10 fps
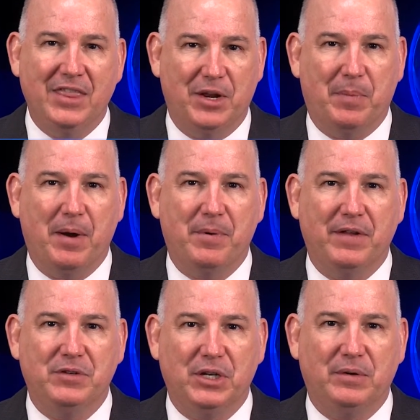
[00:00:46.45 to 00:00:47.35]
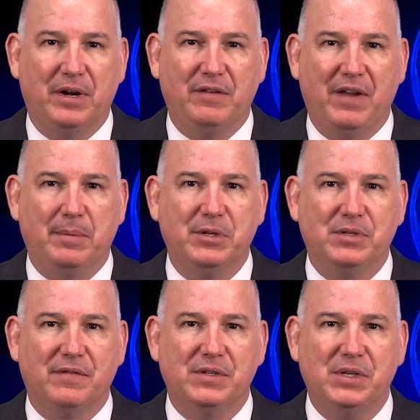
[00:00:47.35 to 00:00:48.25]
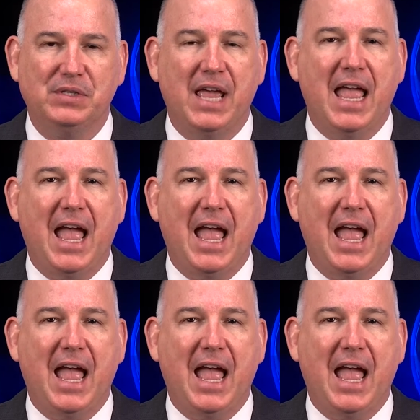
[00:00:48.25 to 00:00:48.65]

the Department of Children and Family Services,